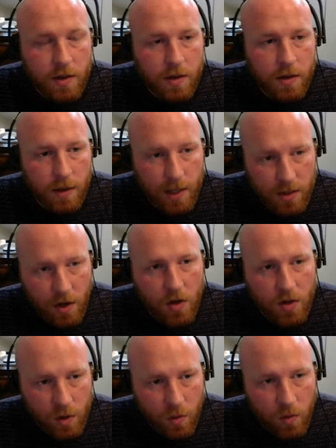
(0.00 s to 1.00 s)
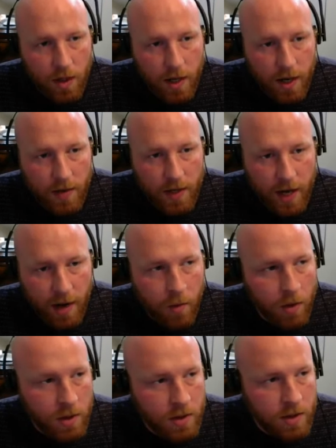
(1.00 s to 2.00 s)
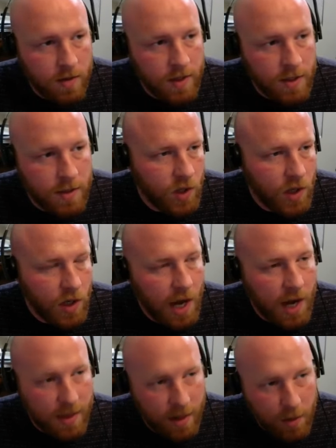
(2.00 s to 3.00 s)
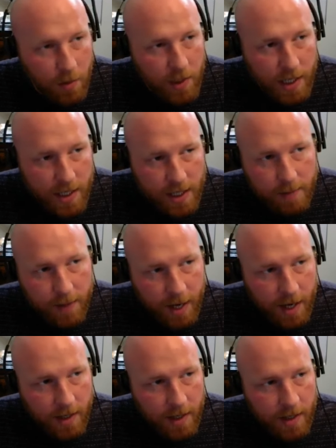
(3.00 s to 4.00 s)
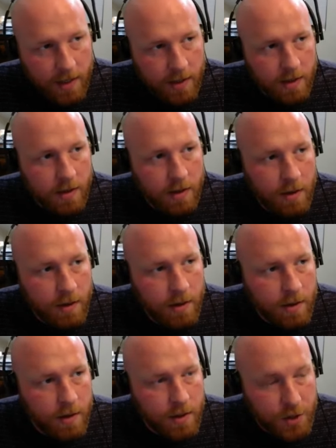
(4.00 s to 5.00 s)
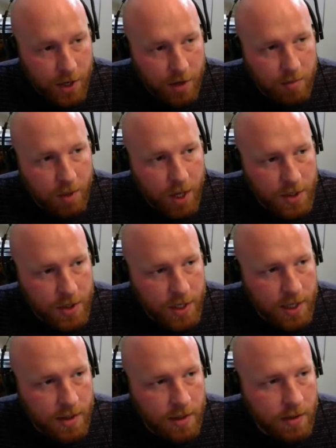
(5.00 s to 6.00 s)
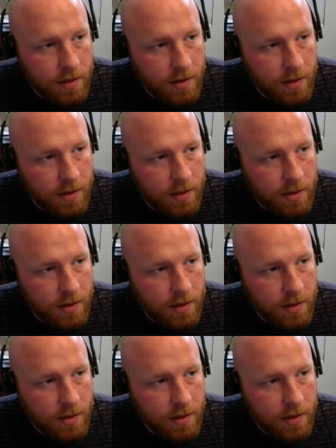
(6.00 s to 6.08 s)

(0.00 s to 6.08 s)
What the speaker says: let's also work on the iWorkService. I think we can keep that in the shared project.